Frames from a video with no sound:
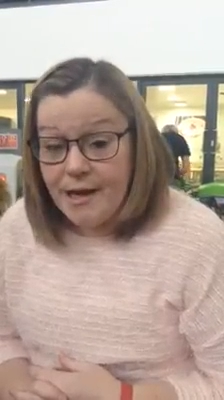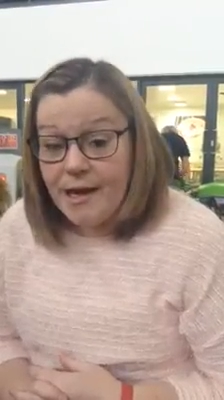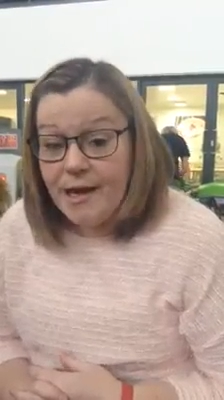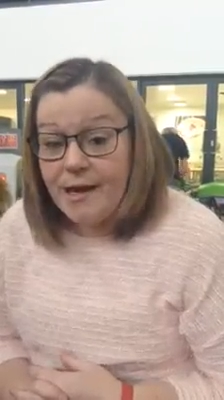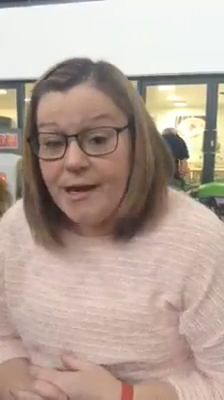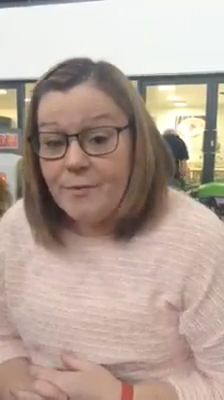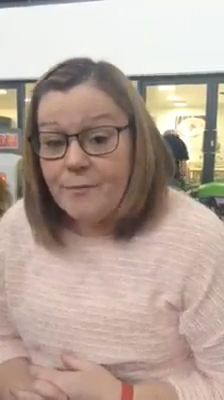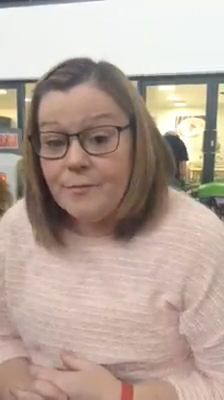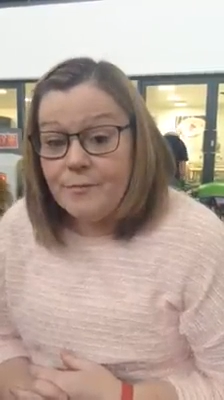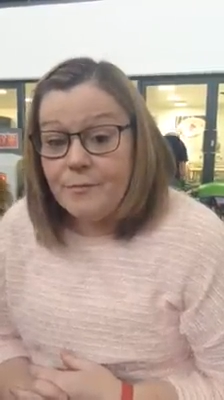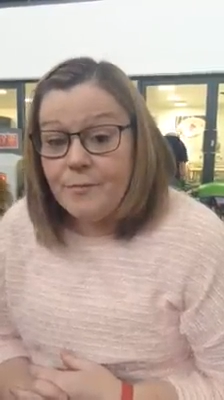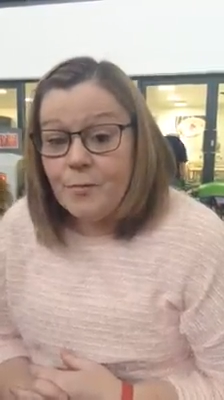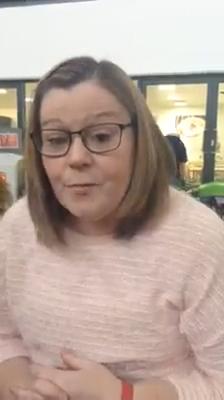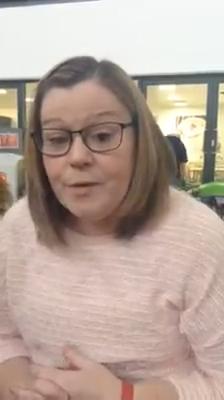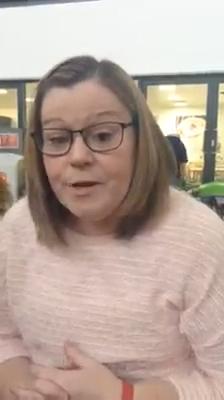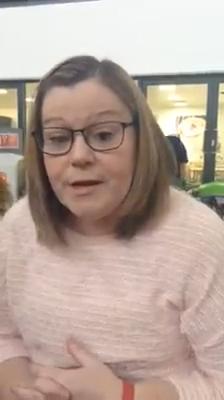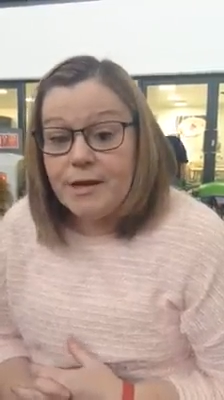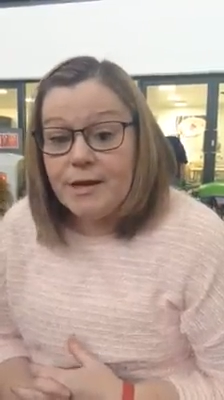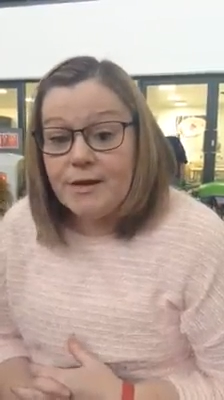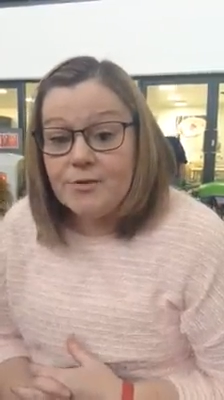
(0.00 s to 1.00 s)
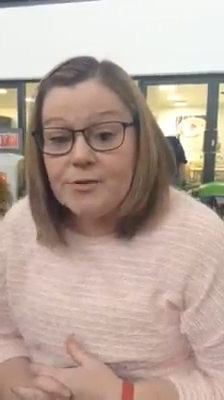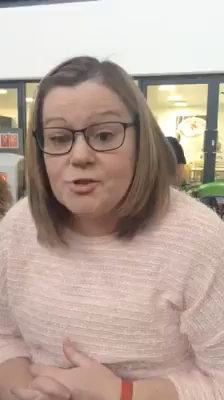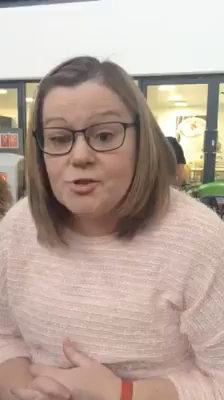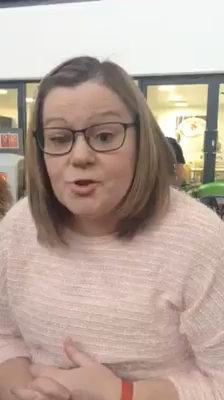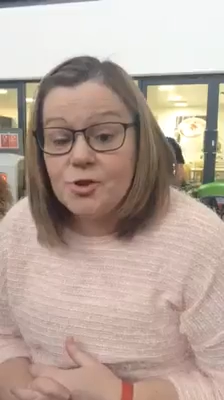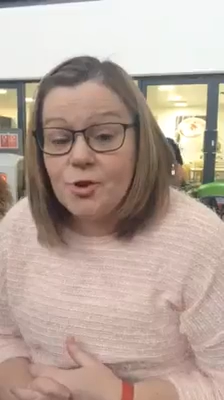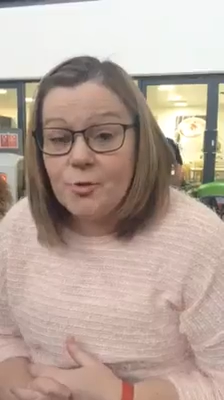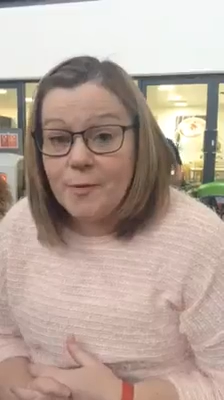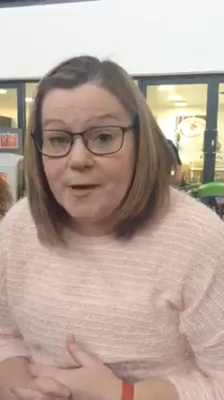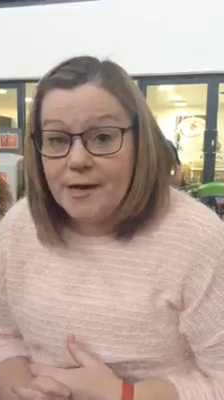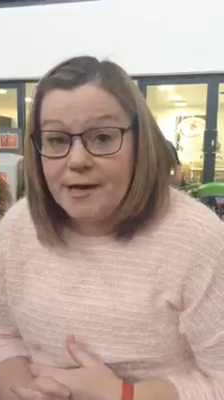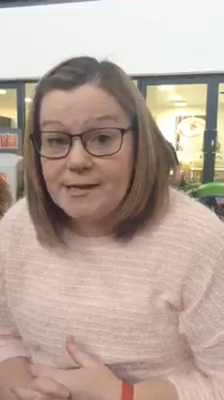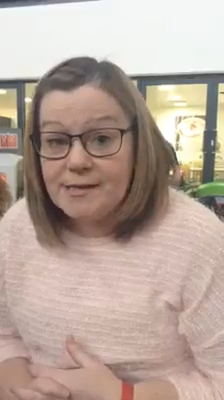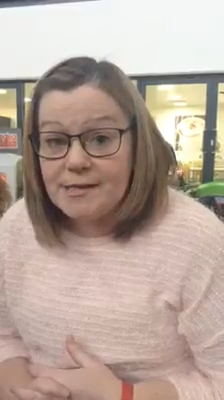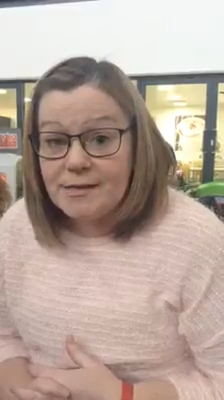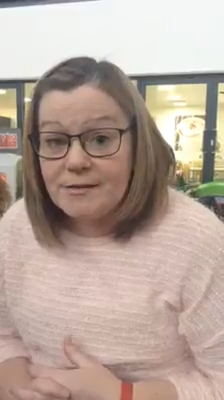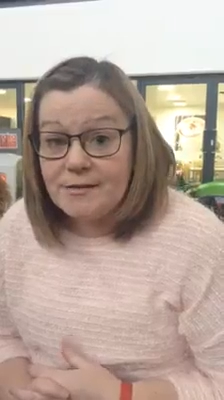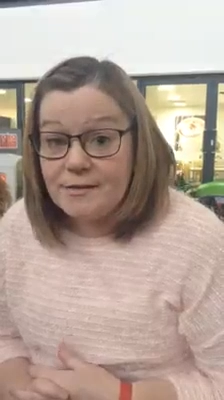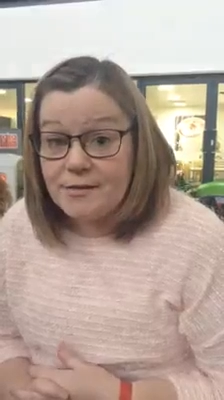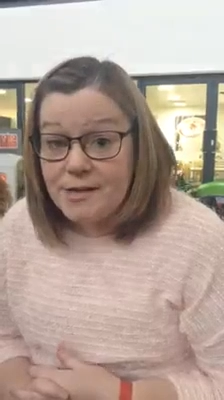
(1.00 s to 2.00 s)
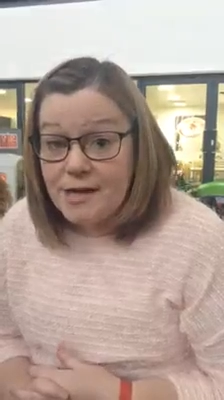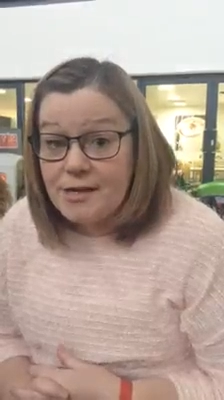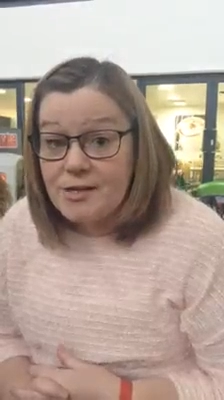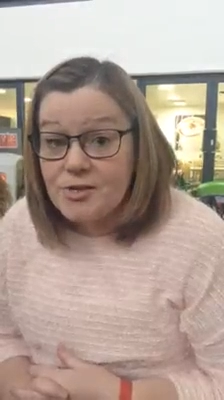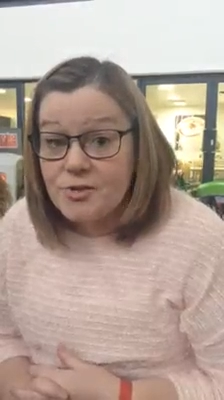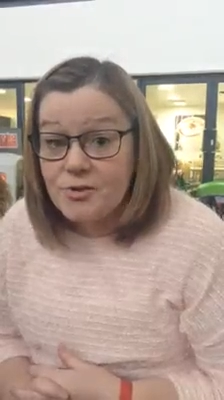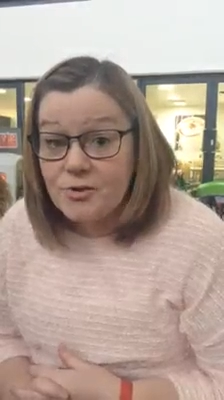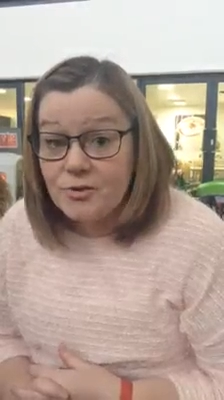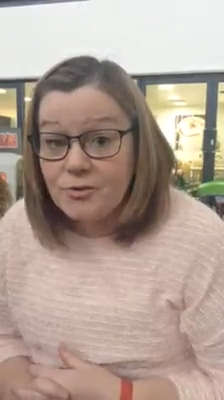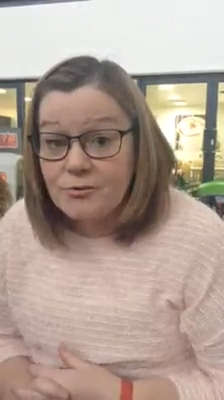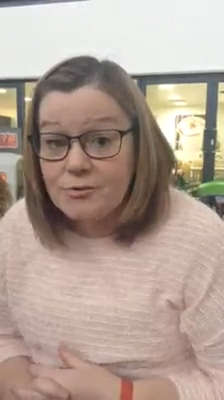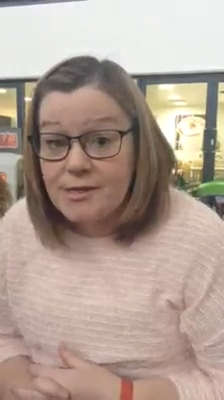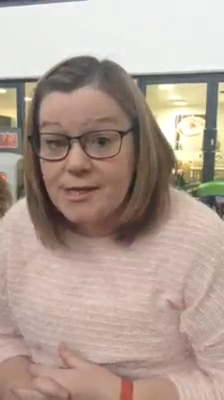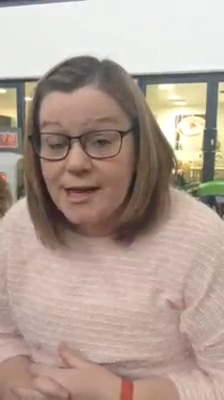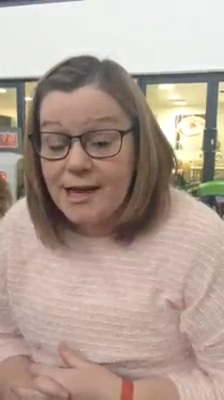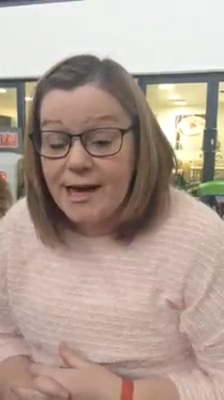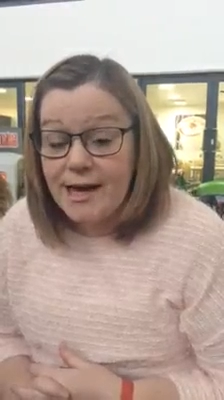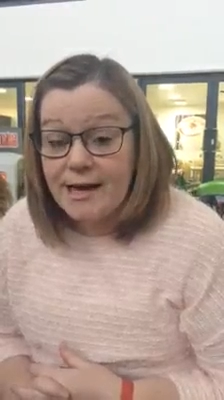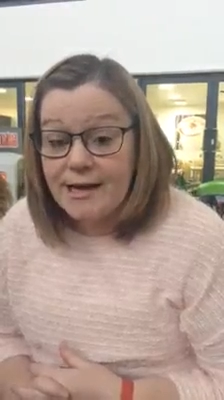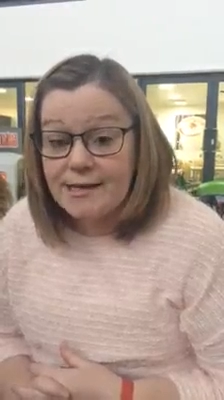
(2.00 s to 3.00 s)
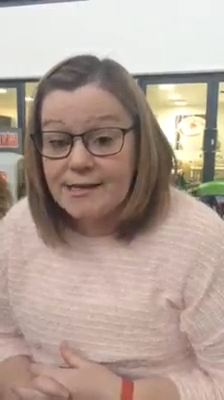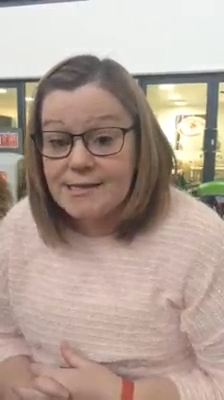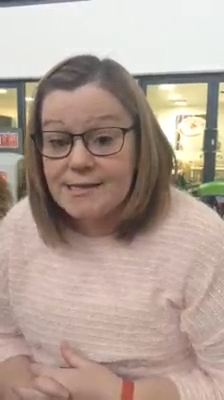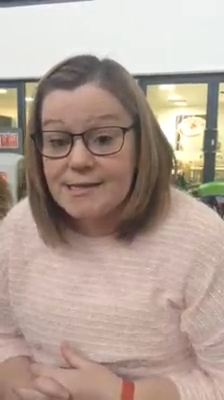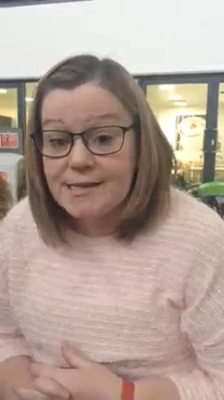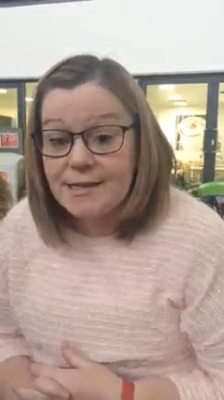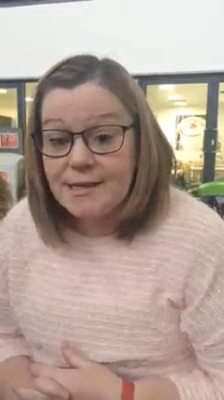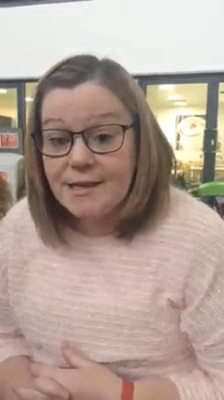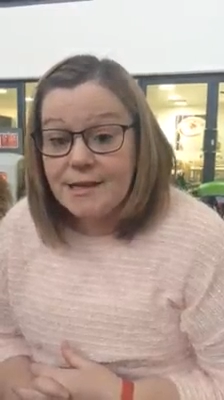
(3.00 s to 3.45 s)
Um, we are at the top end of the threshold and